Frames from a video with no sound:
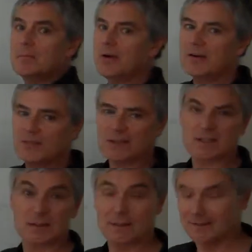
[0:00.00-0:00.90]

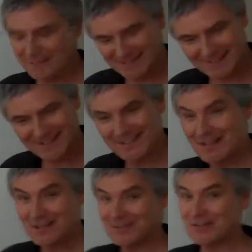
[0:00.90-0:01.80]
Perfect.
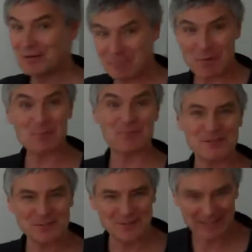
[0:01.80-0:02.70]
No
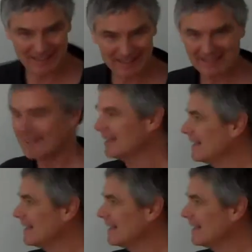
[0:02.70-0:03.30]
problems, you'd think.